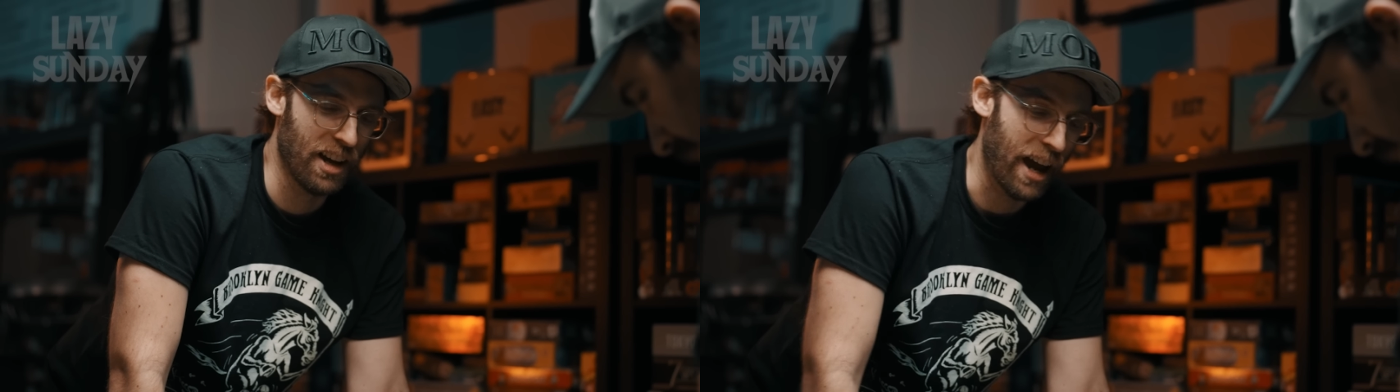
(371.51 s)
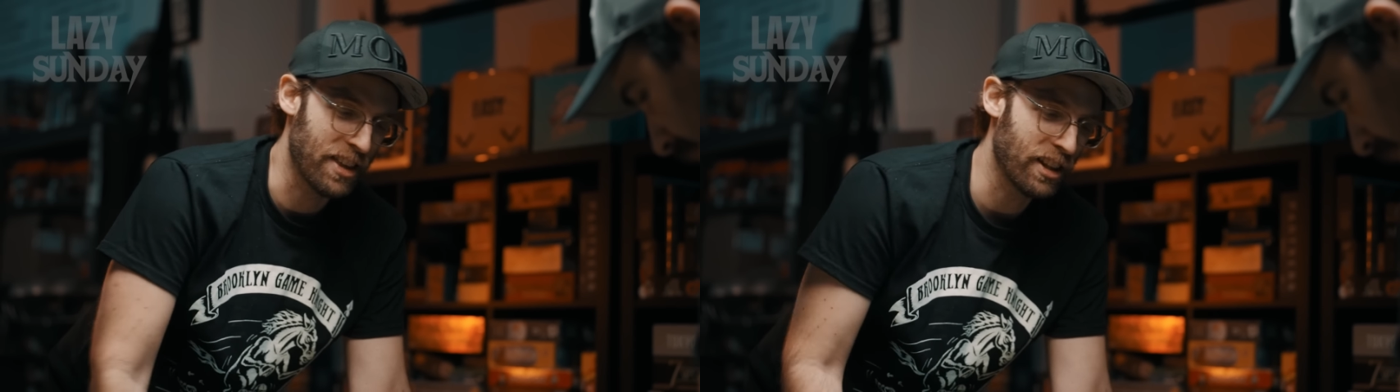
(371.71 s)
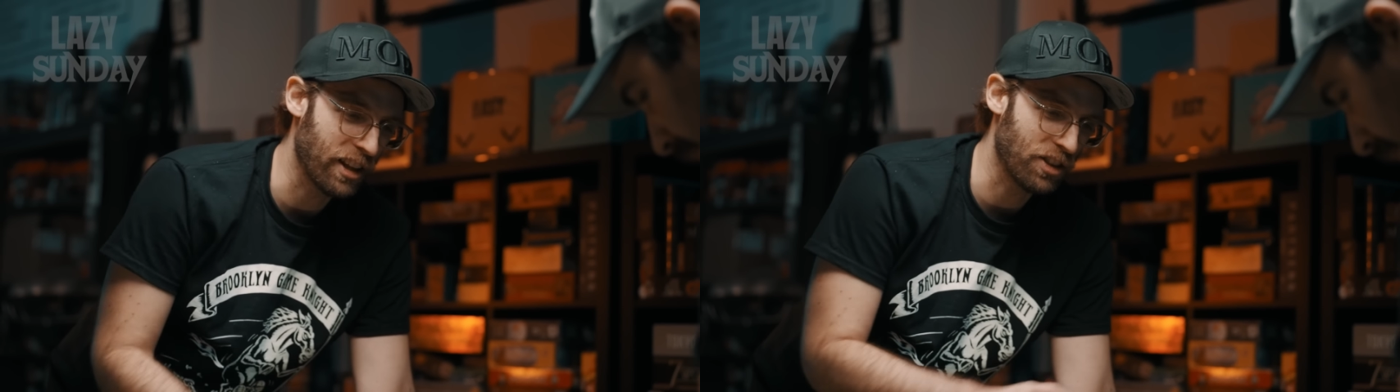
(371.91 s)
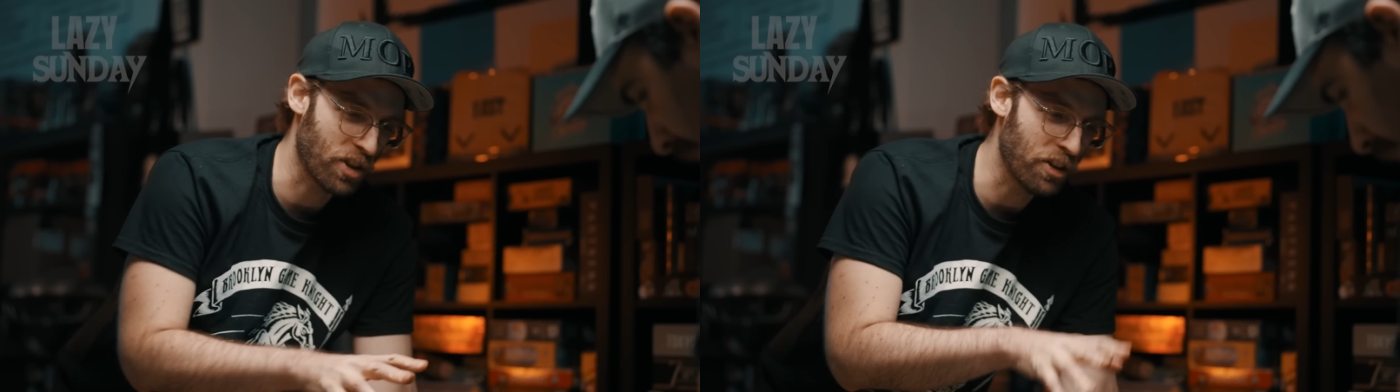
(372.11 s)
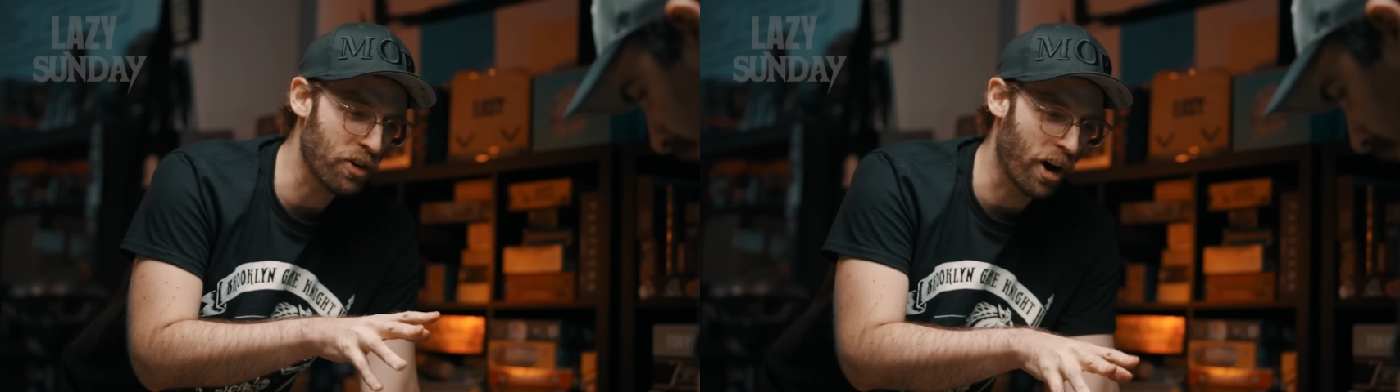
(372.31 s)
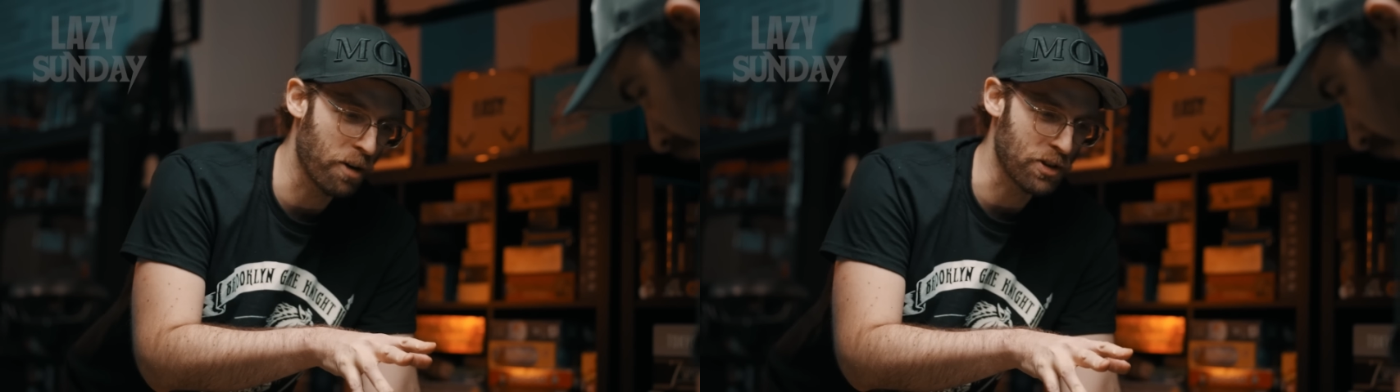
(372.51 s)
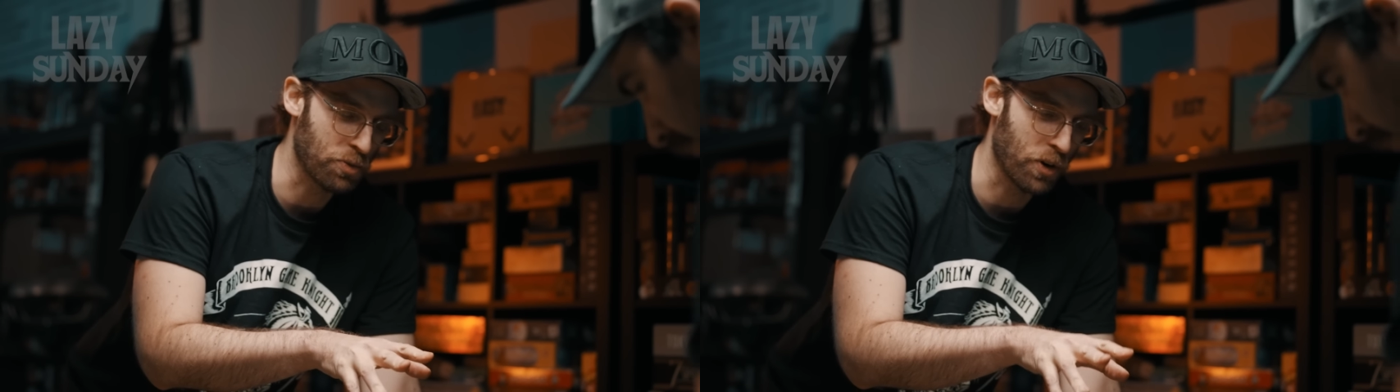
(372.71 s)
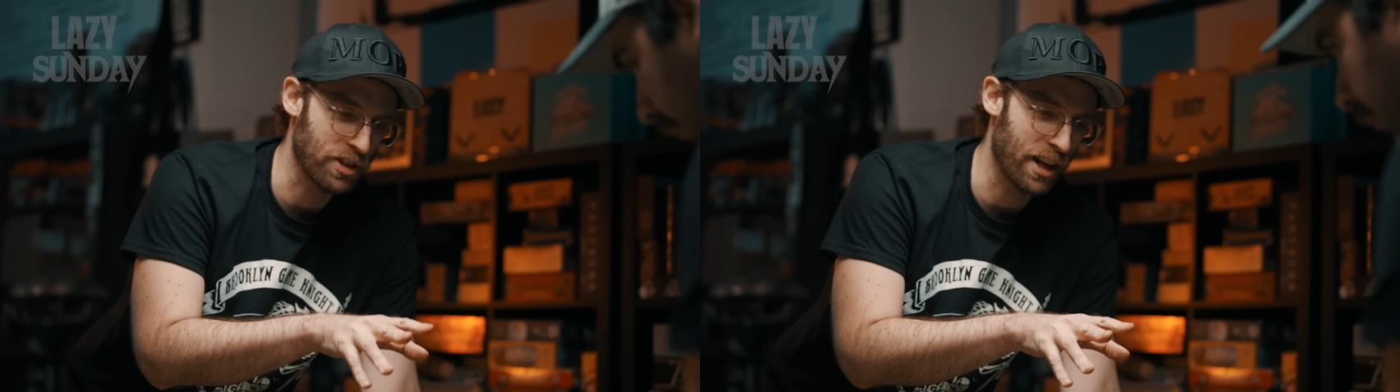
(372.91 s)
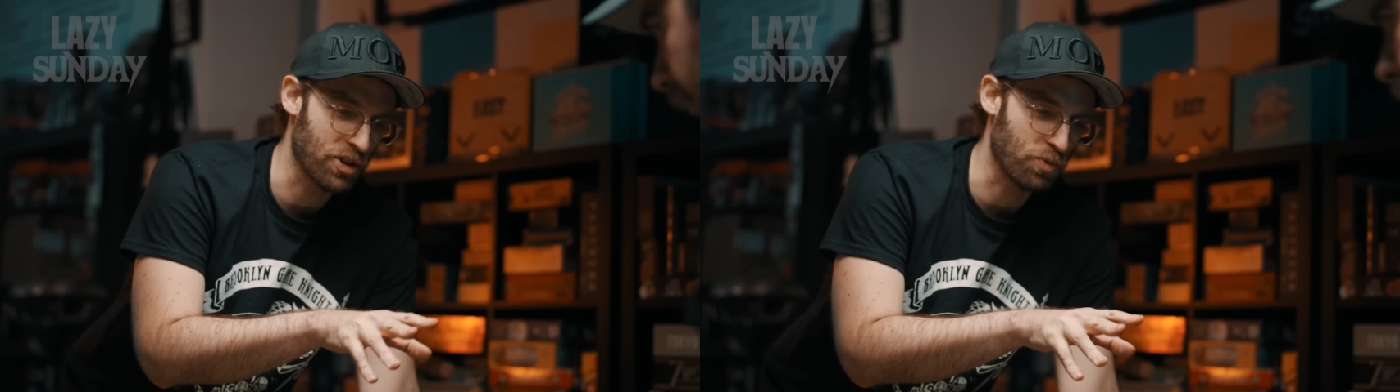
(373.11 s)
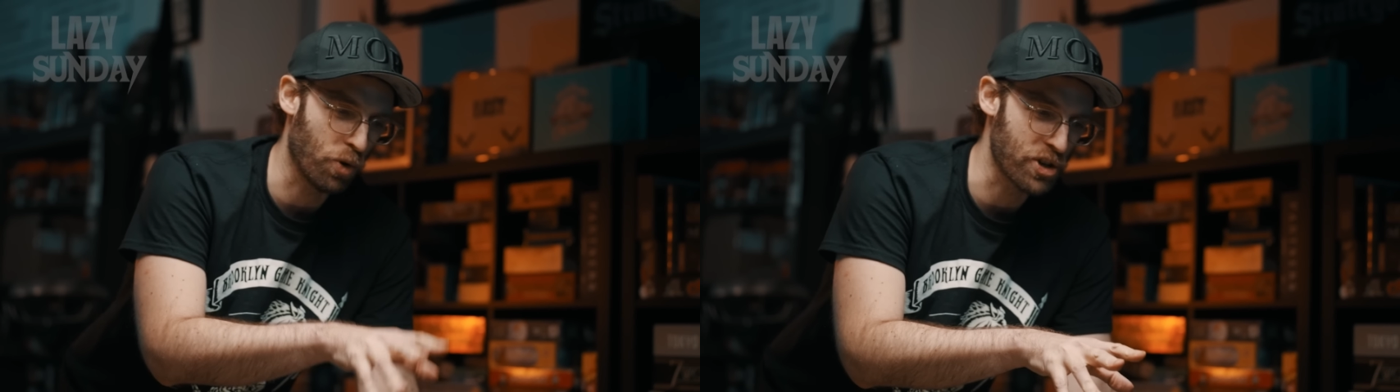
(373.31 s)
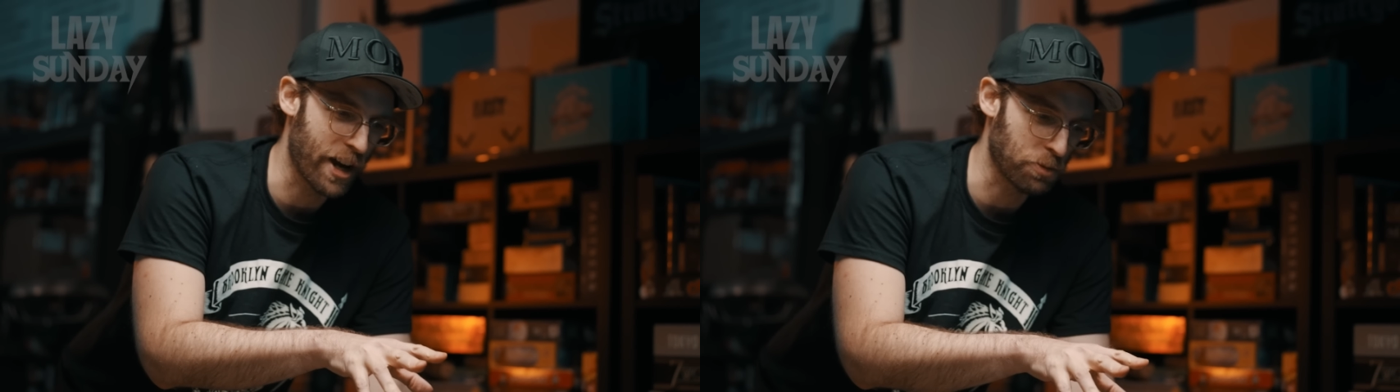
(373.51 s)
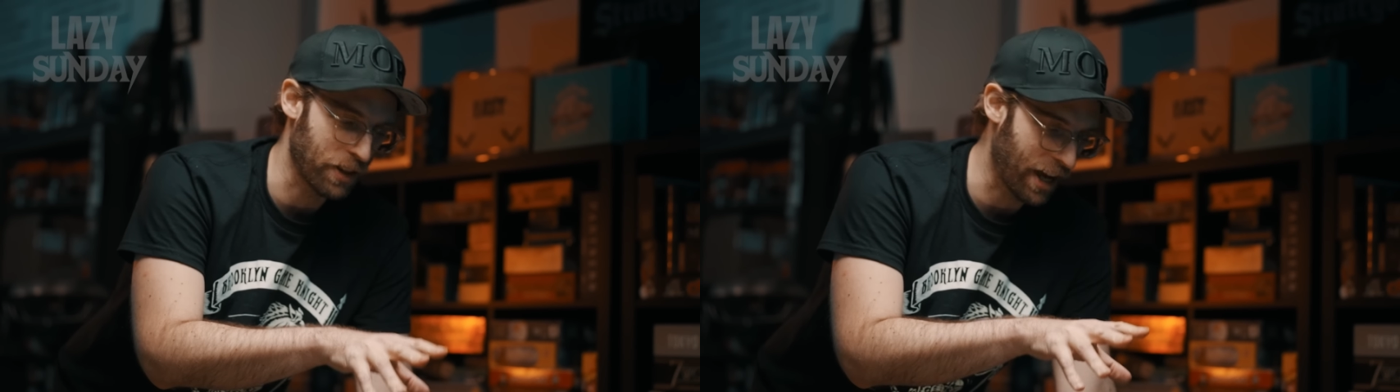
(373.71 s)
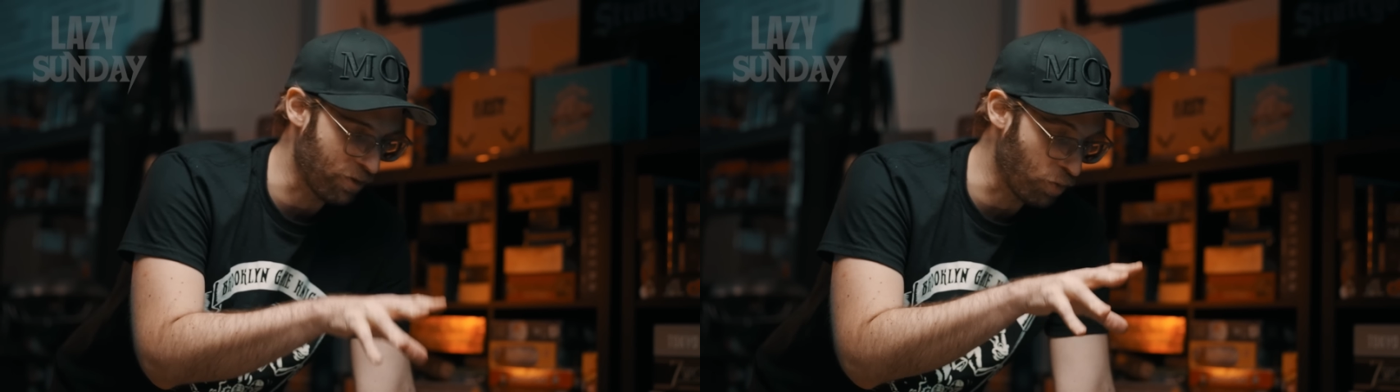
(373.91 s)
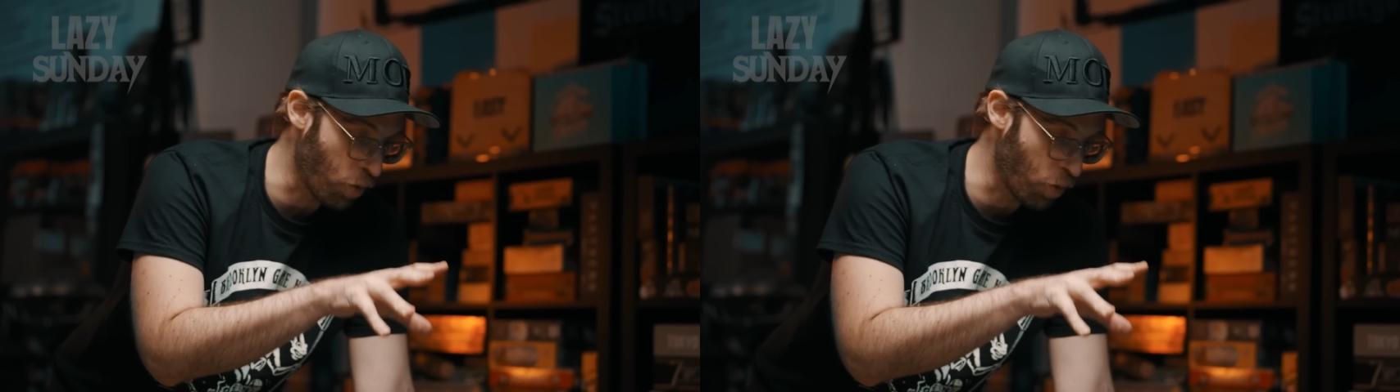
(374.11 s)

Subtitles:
And then like there's other armies where it's not just WarJacks, but they have